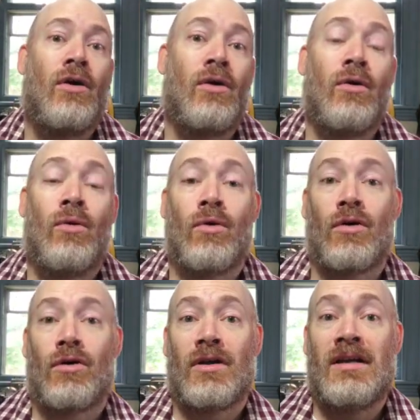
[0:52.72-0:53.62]

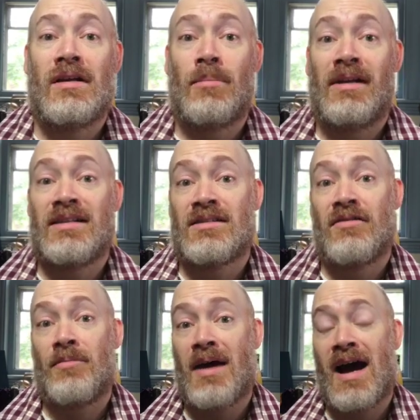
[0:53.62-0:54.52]
or in a place
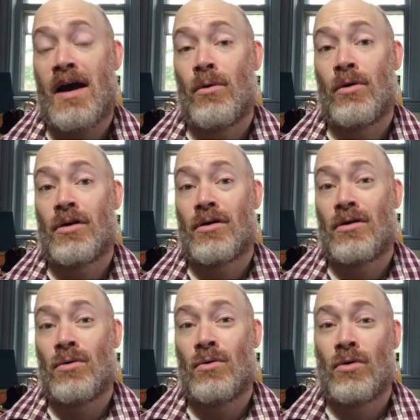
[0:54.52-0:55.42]
of power,
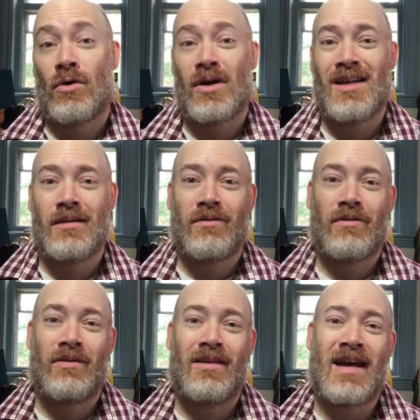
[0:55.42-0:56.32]
or if
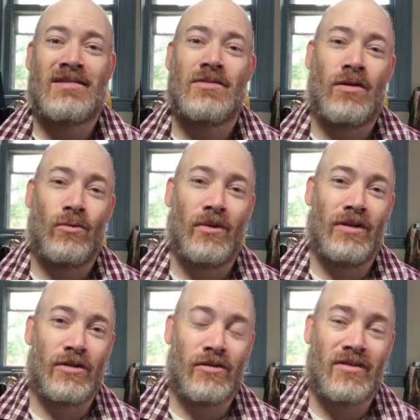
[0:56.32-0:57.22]
that's not
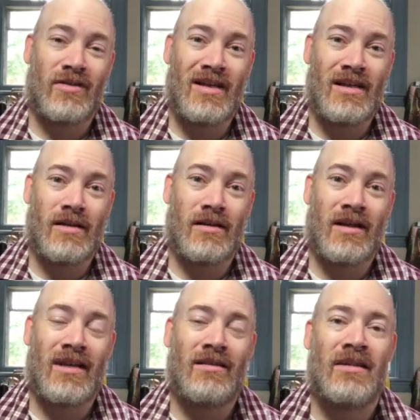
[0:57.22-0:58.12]
really your thing,
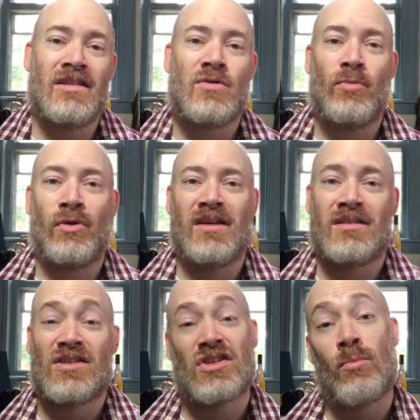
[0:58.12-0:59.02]
at least put it
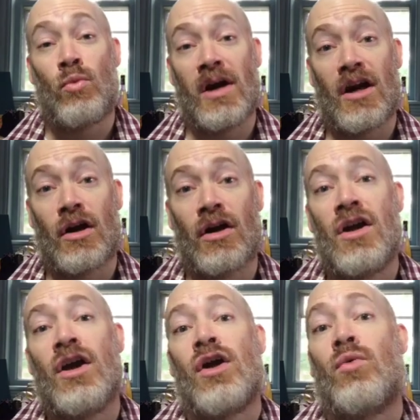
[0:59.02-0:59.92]
somewhere
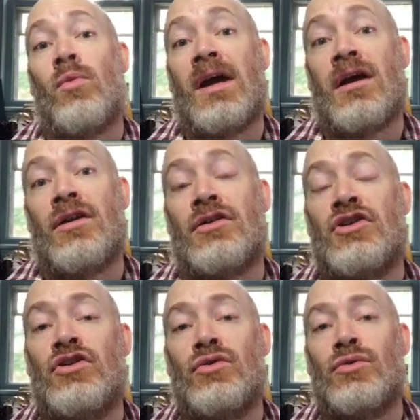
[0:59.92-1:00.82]
where
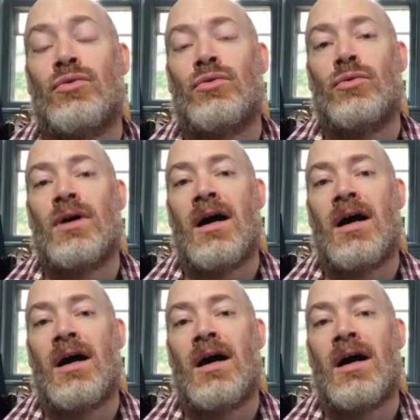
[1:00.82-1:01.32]
you